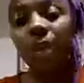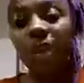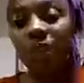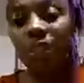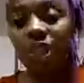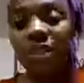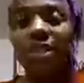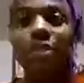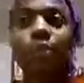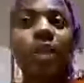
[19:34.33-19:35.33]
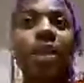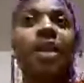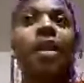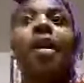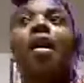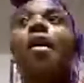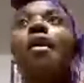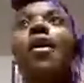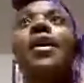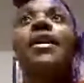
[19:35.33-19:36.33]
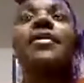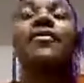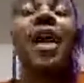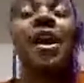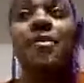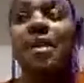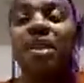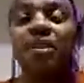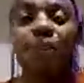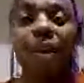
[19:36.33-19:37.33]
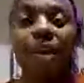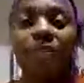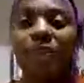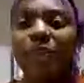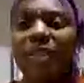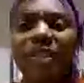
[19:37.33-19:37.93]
beverages. We are in environments where there's